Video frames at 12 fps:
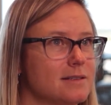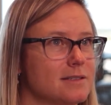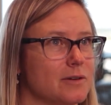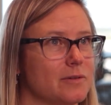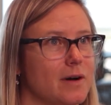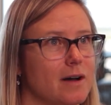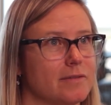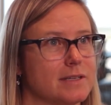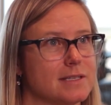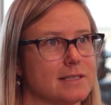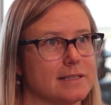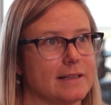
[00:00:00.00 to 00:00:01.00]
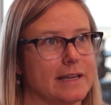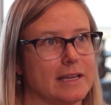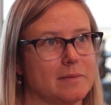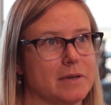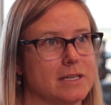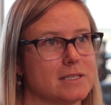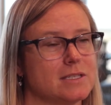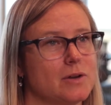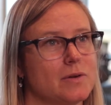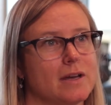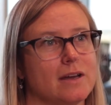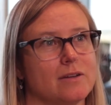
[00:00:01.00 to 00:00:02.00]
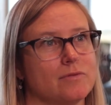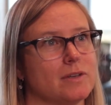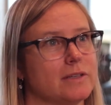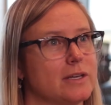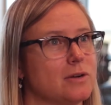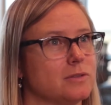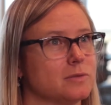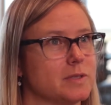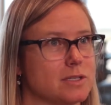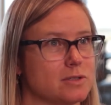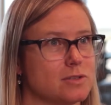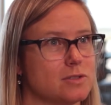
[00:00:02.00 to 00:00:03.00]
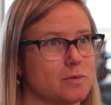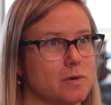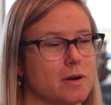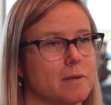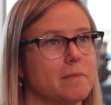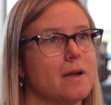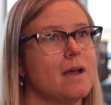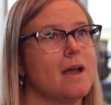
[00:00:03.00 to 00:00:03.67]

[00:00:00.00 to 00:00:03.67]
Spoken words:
So obviously, like in Minnesota, a really cold winter storm,